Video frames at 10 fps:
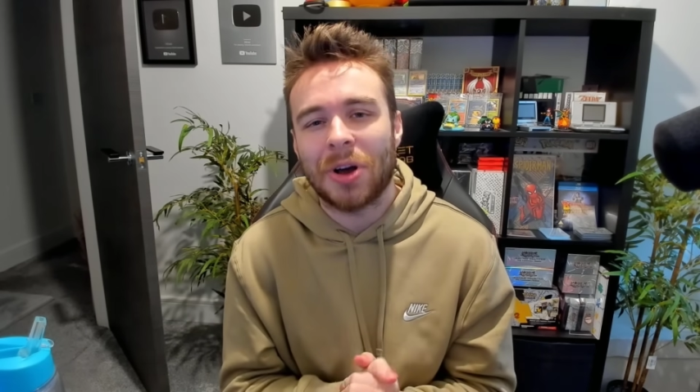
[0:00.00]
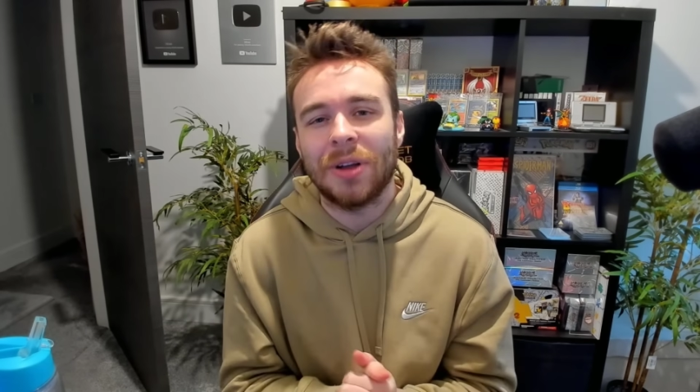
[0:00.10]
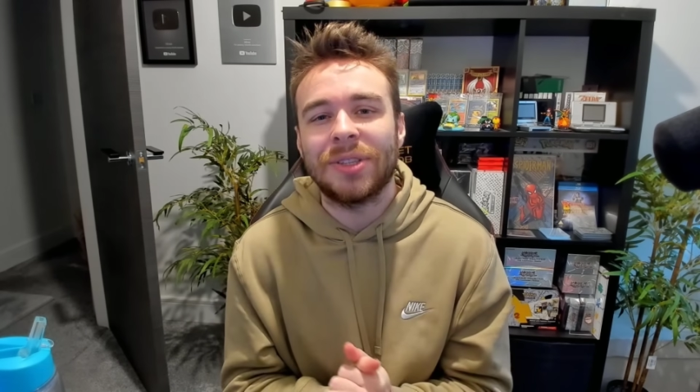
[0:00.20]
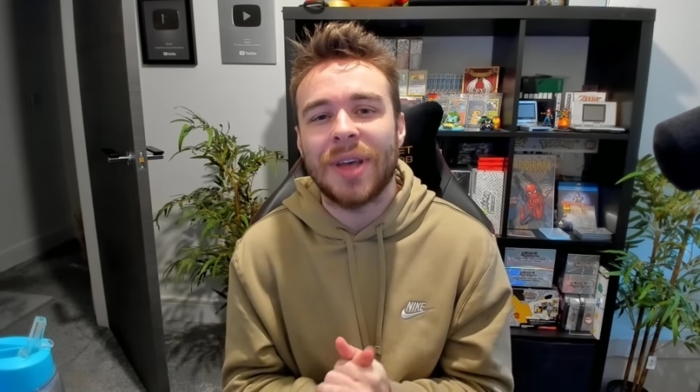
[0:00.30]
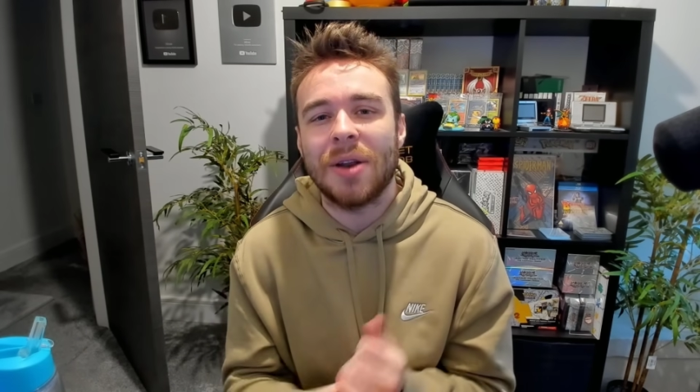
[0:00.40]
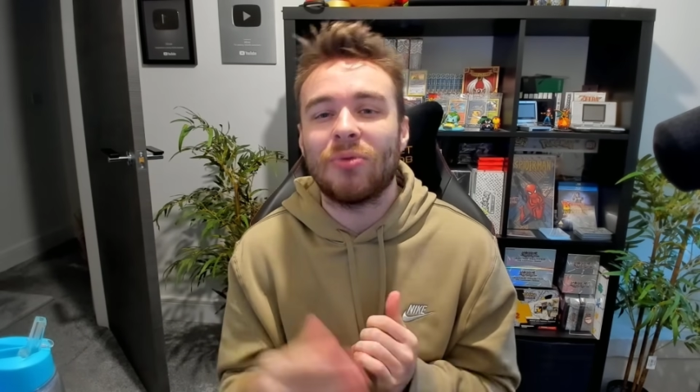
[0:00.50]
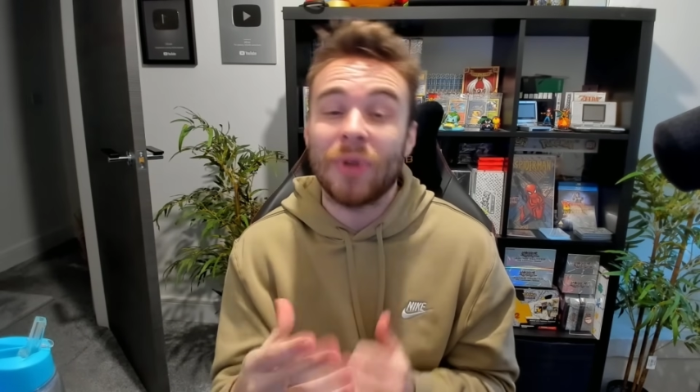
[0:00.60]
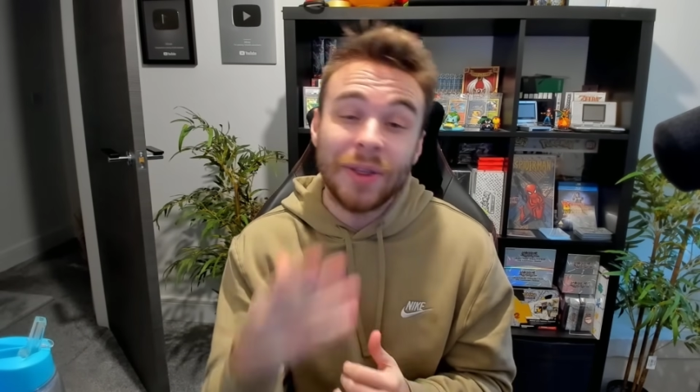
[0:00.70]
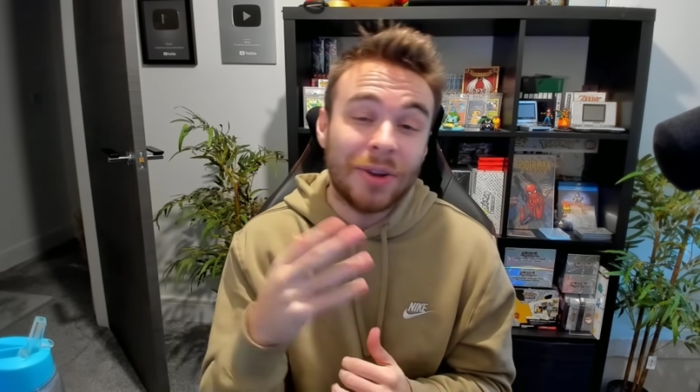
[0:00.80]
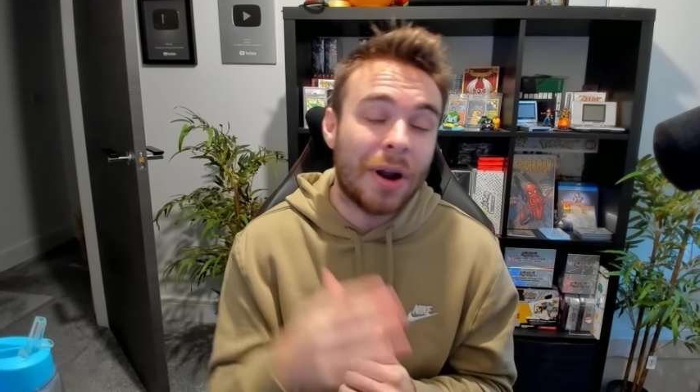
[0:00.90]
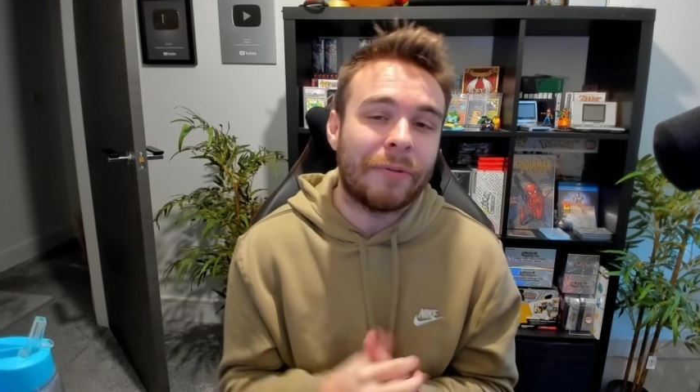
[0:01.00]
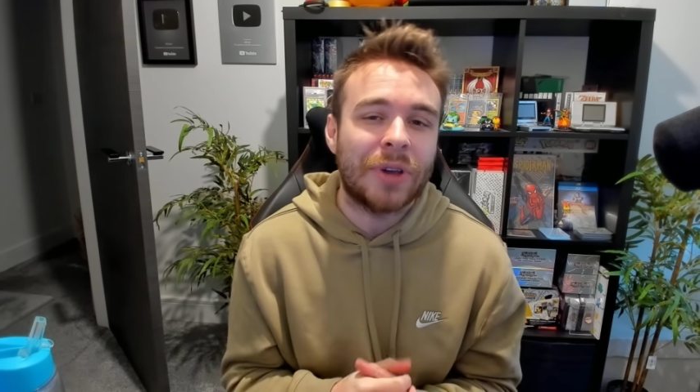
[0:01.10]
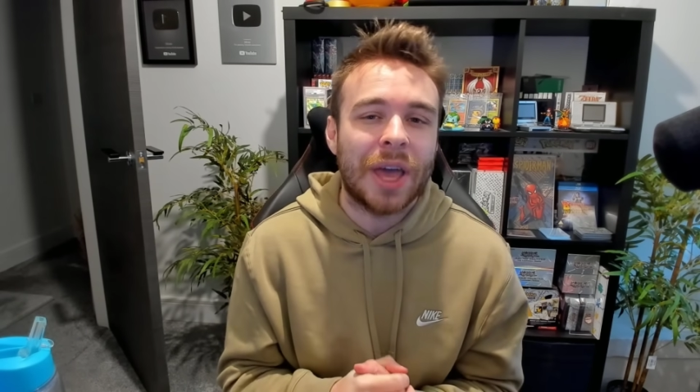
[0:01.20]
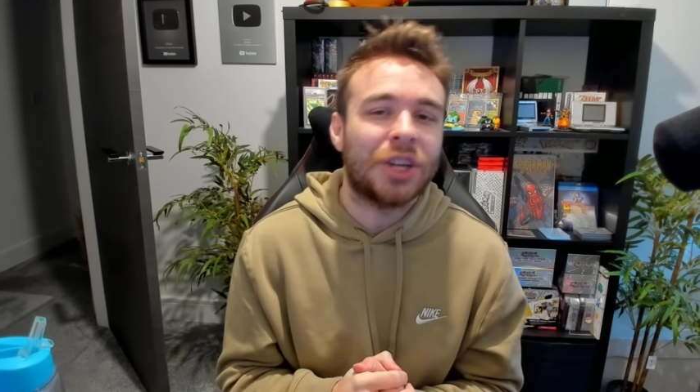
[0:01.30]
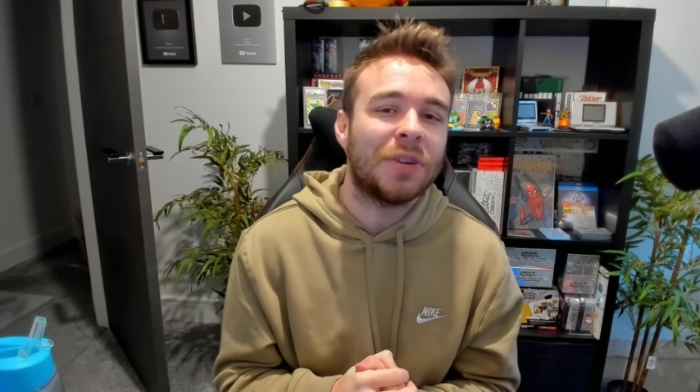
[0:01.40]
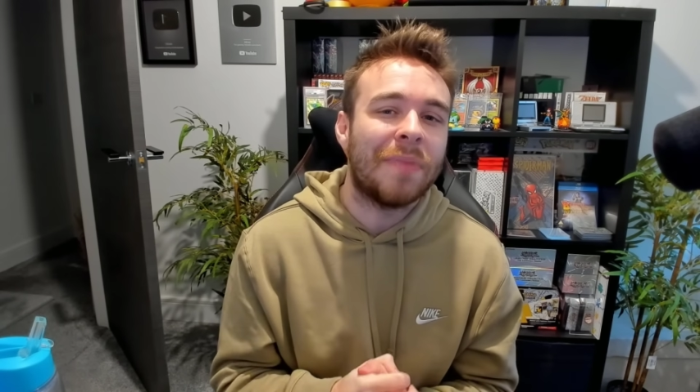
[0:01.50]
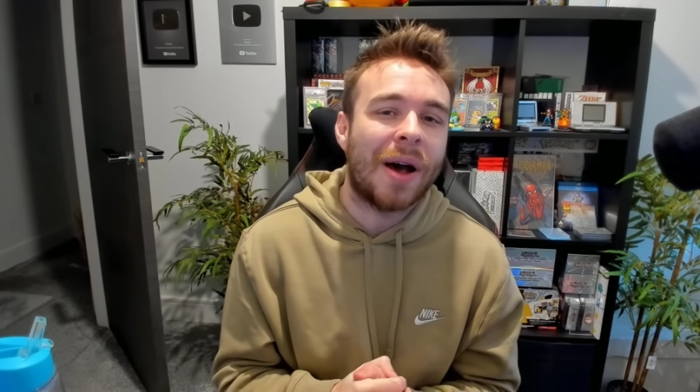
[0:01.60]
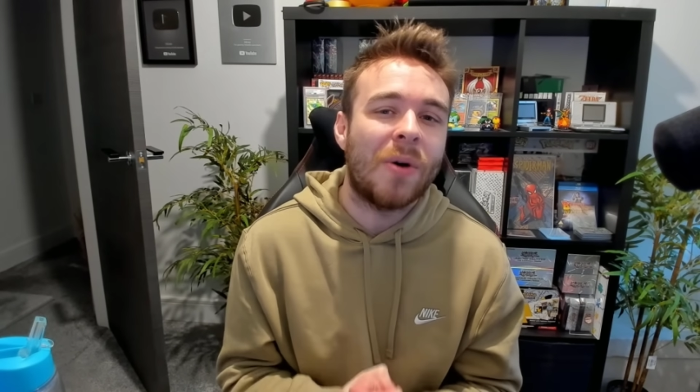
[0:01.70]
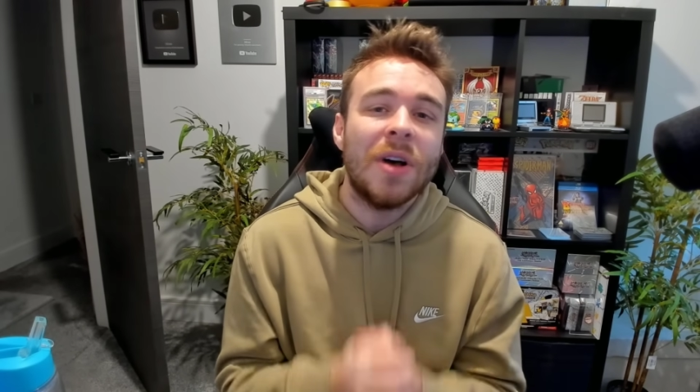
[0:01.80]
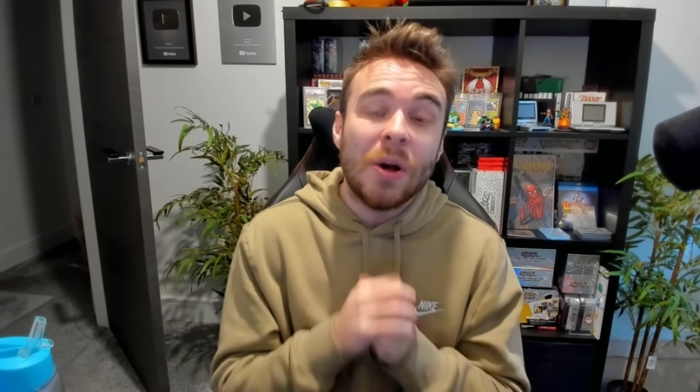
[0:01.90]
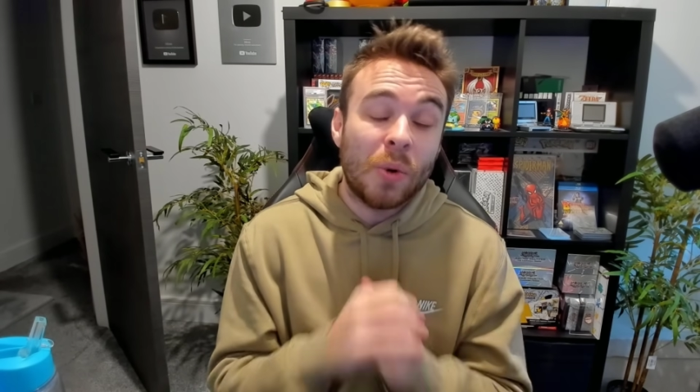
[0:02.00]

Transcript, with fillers: content, ring the notification bell.